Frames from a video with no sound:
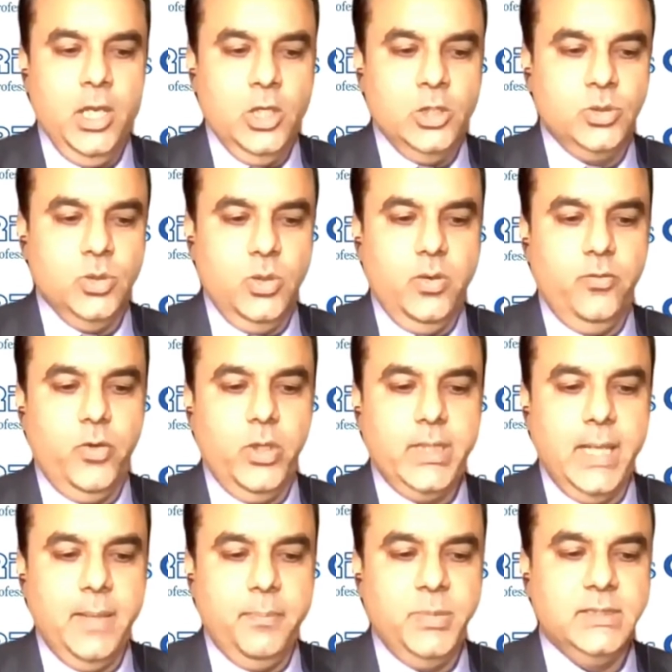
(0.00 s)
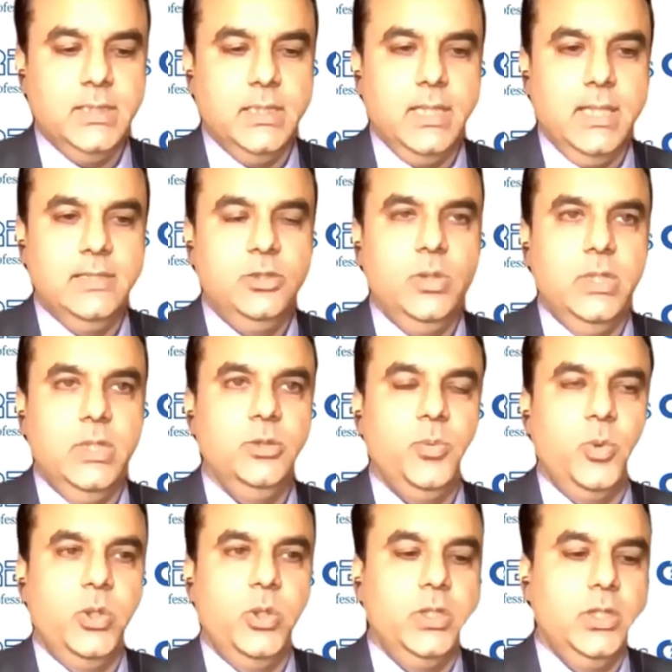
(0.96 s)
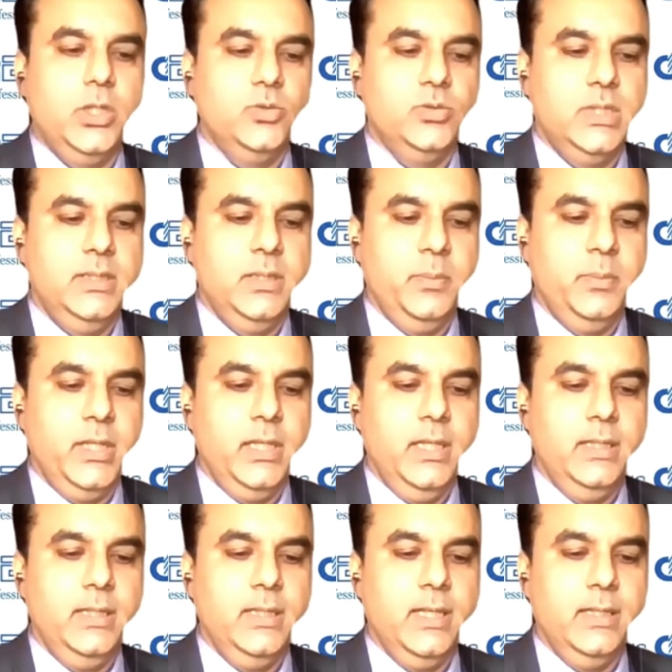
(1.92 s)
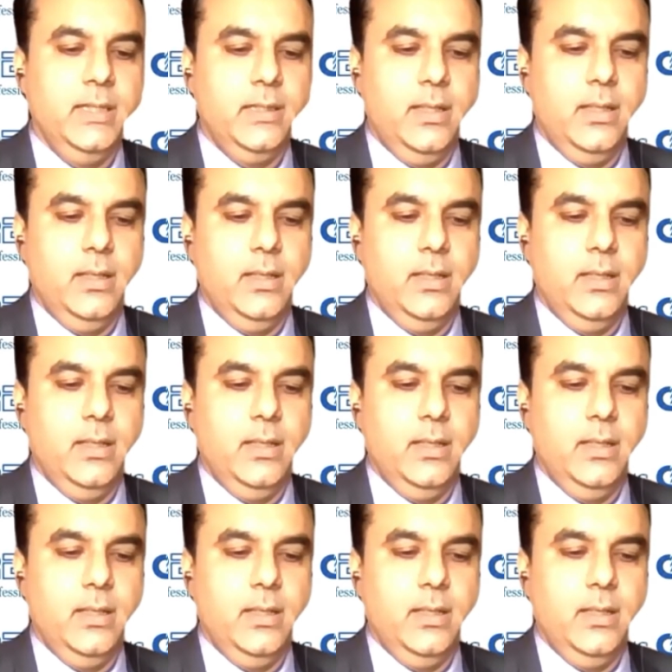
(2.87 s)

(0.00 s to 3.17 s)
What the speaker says: So what happens, sir, as you pointed out, sir, in the beginning, that